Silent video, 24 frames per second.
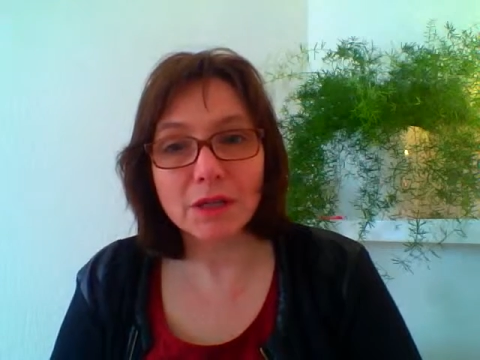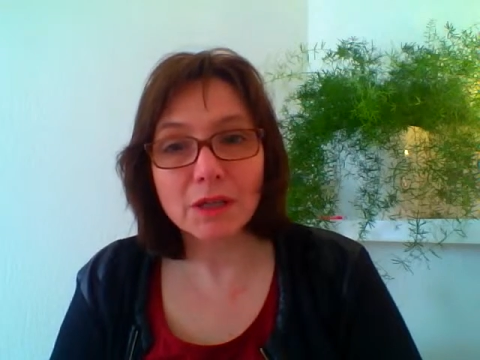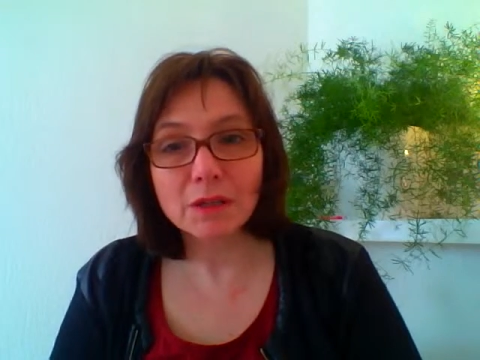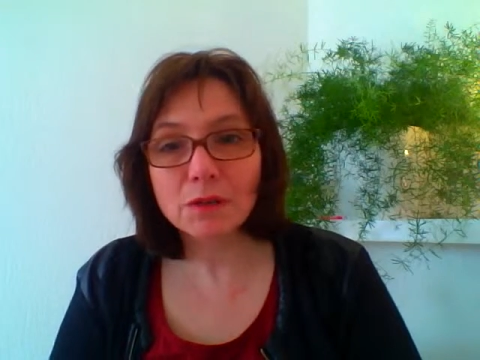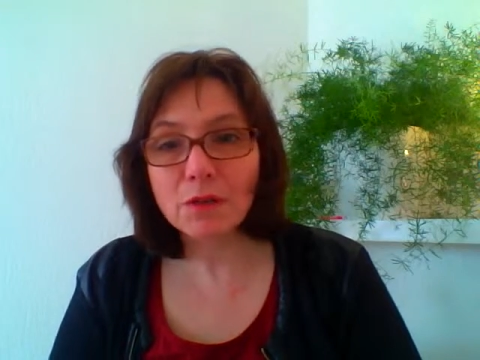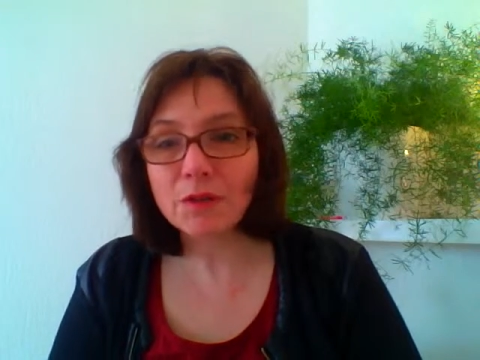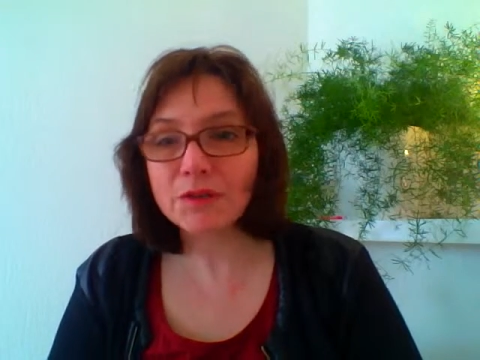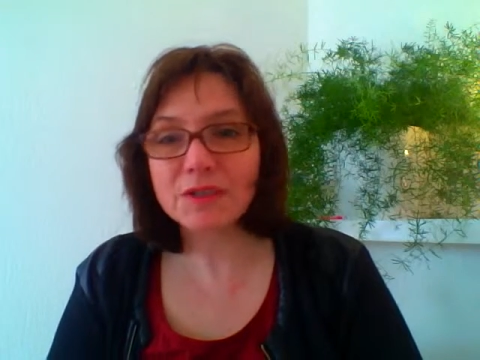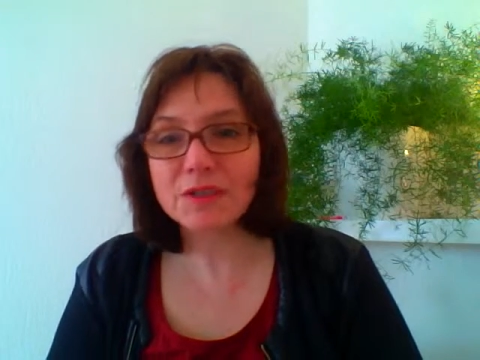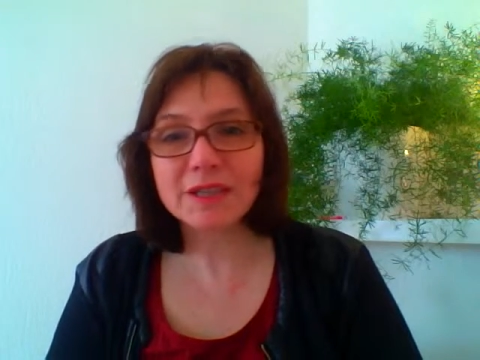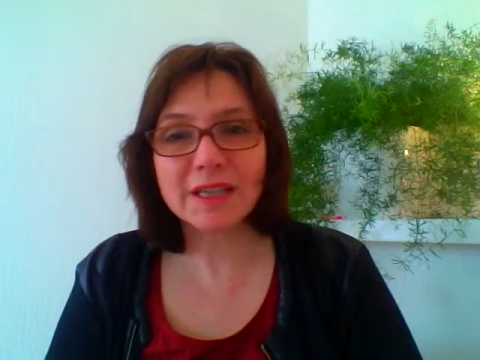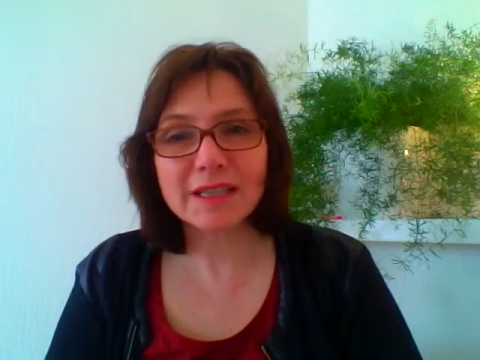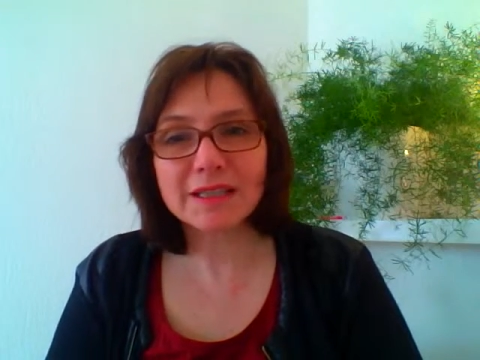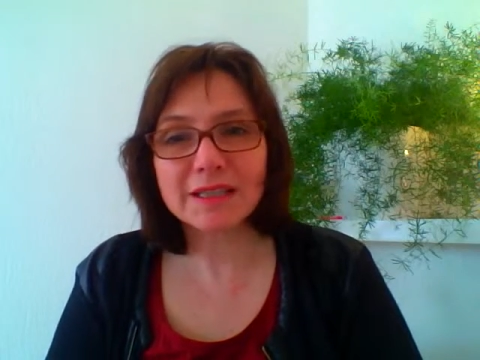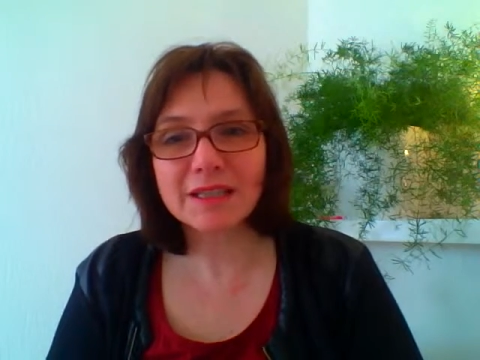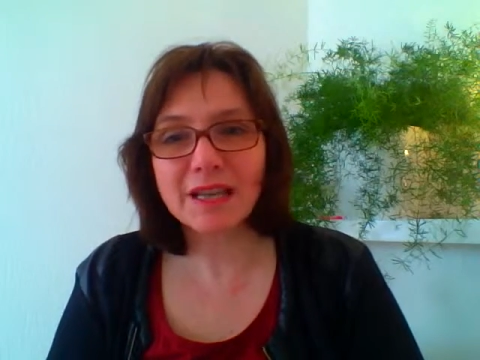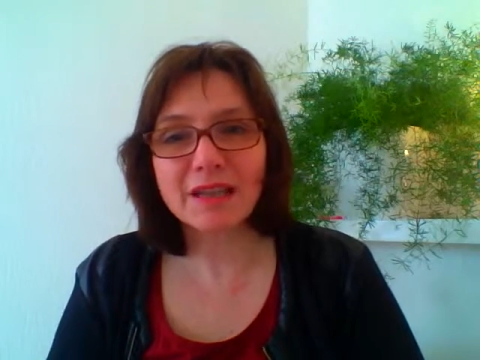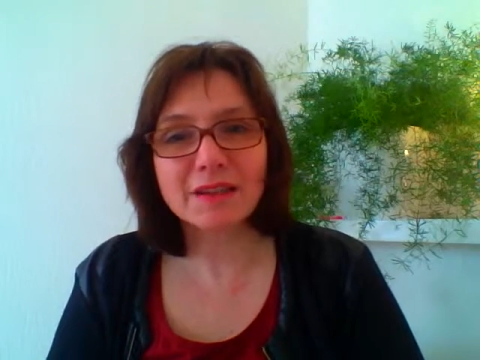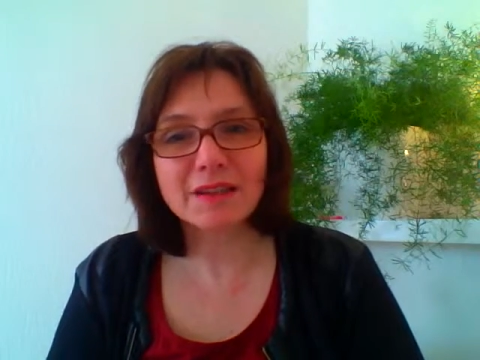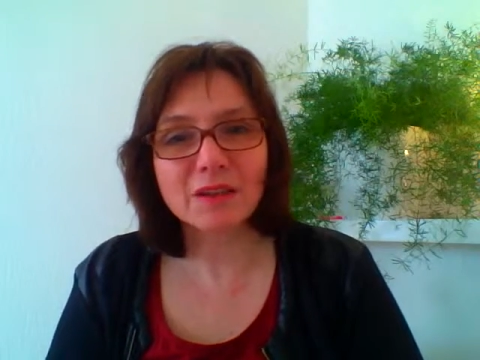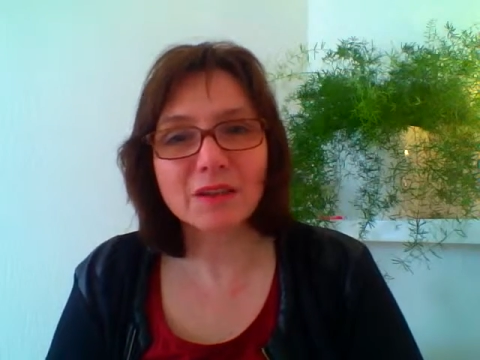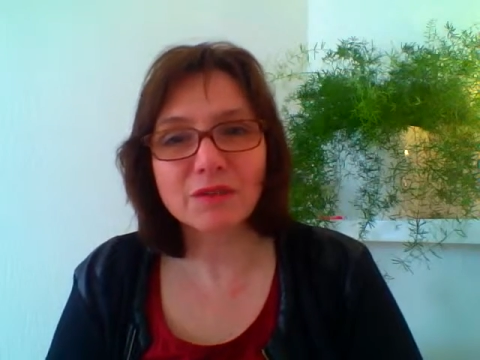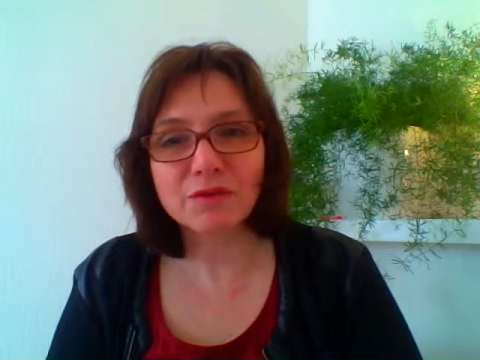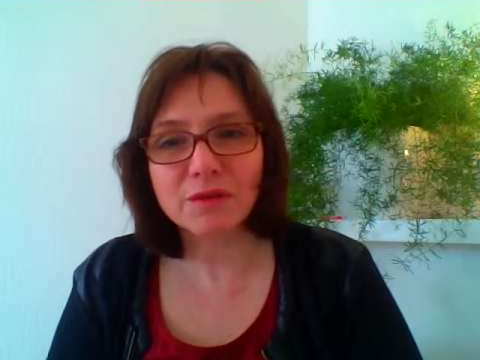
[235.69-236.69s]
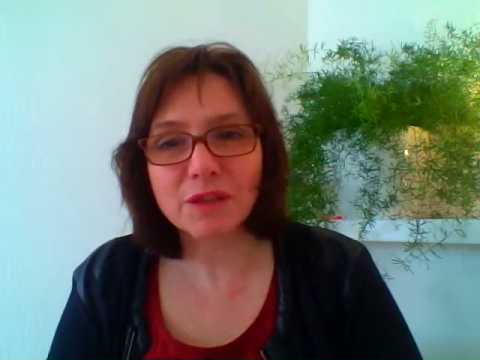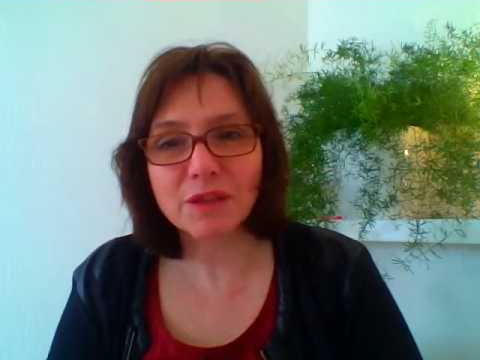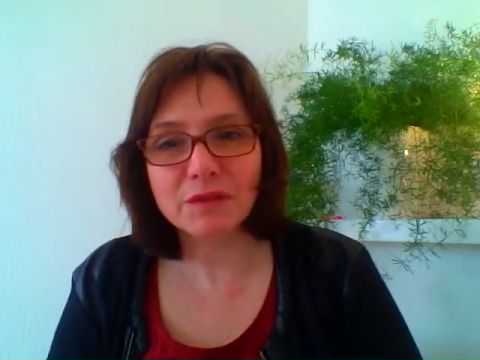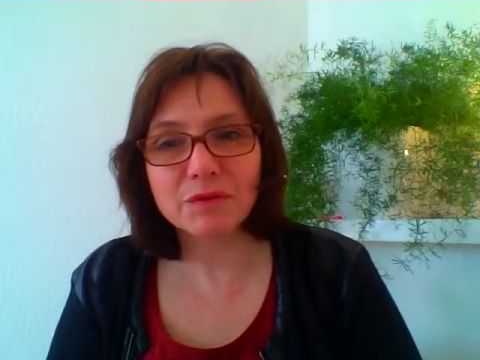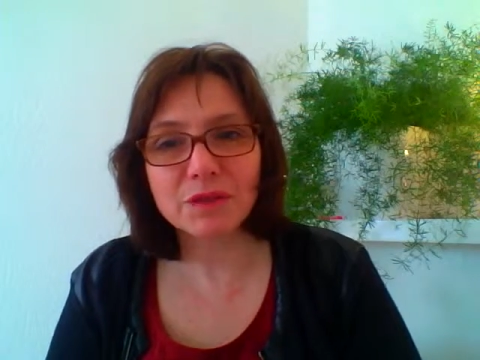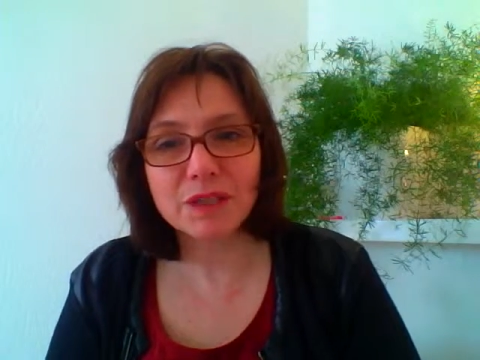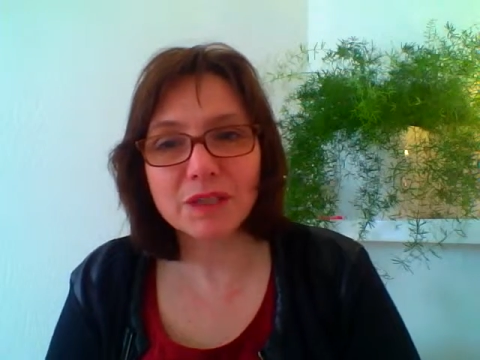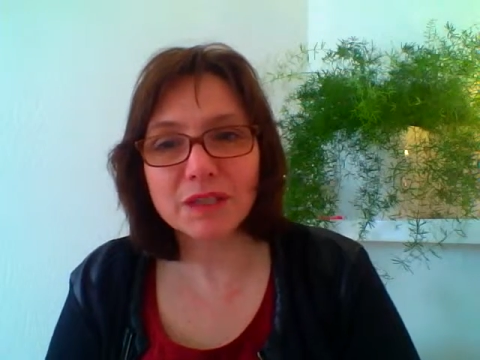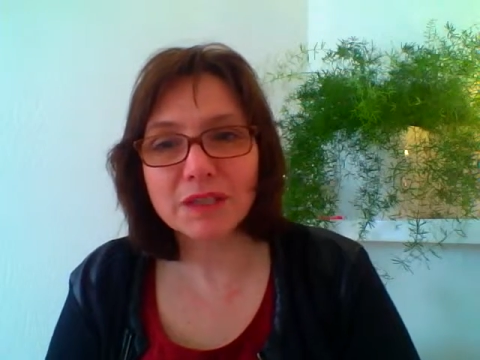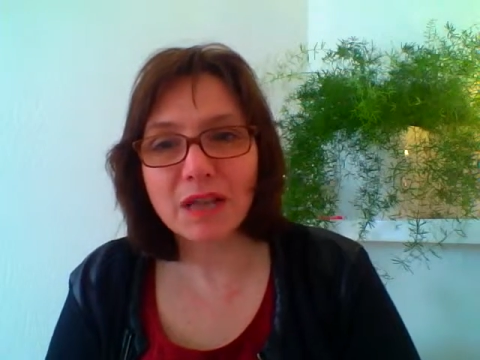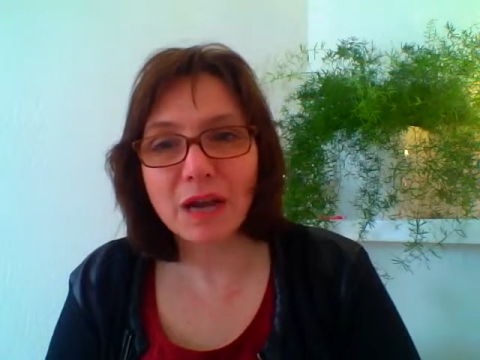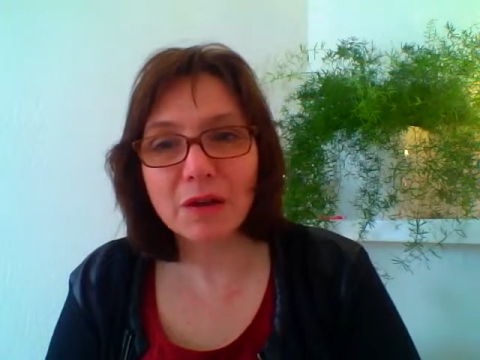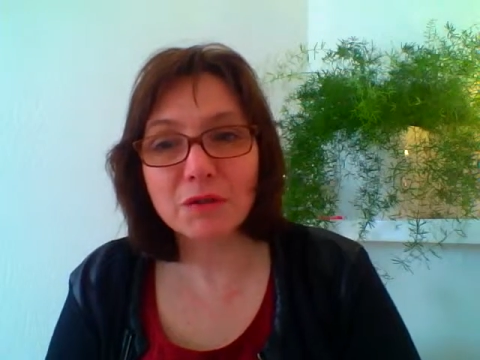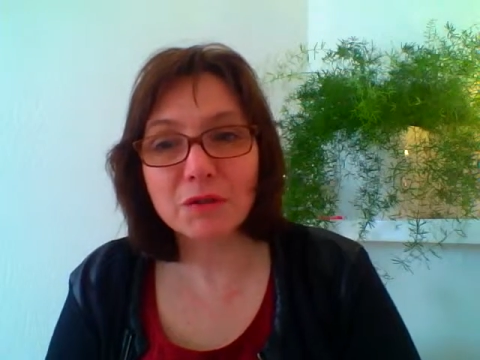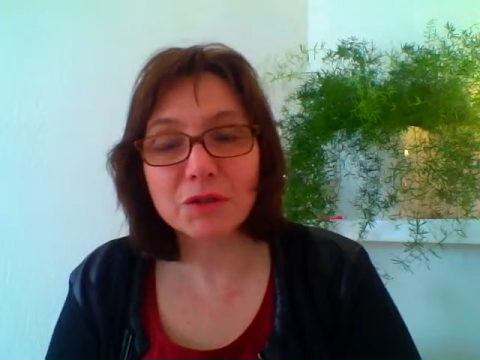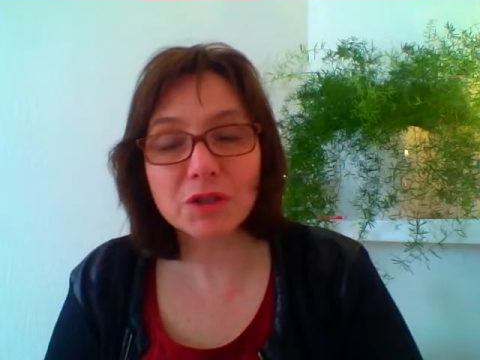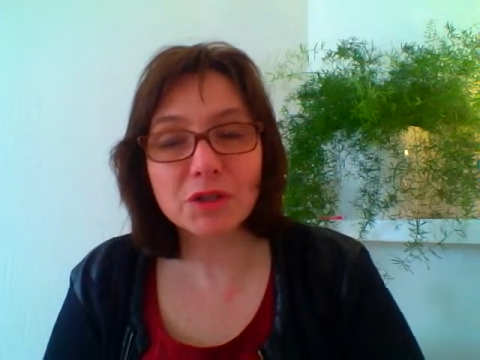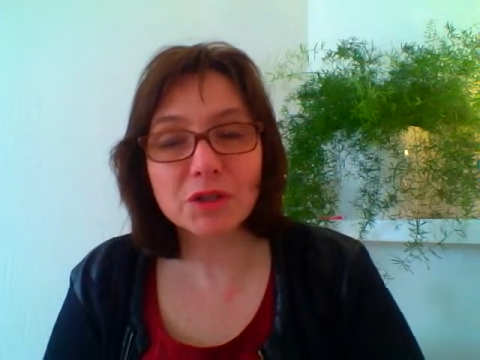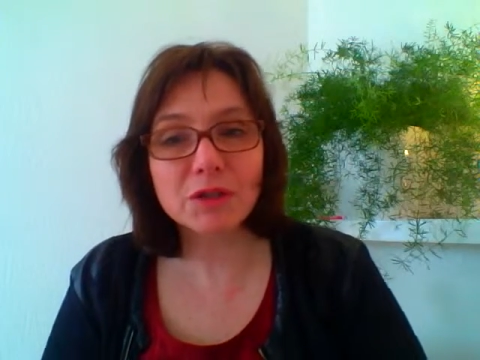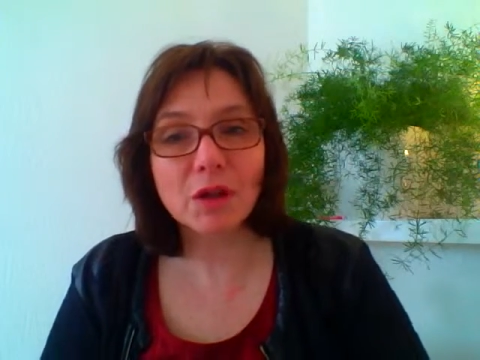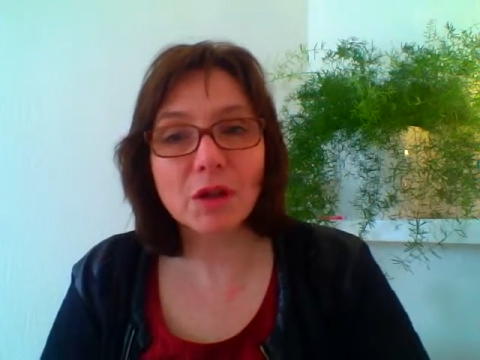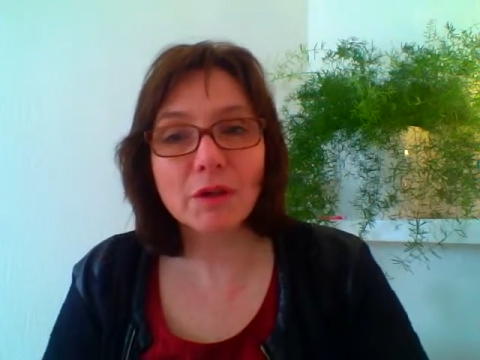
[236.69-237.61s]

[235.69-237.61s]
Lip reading: Not 650,000,